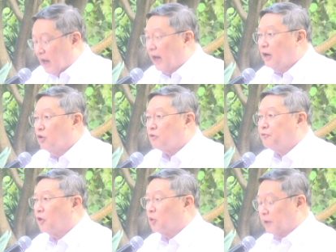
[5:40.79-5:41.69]
I look
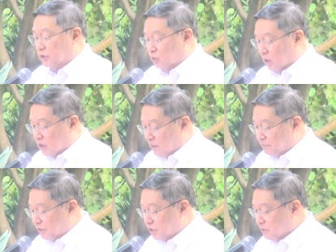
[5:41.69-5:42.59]
forward to
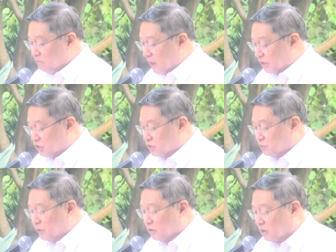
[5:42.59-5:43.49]
accomplishing much
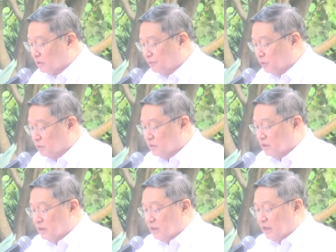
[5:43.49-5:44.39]
with all of you
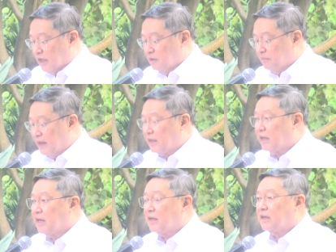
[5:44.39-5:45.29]
in
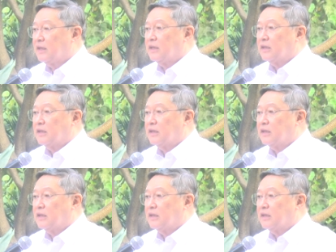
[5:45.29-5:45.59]
making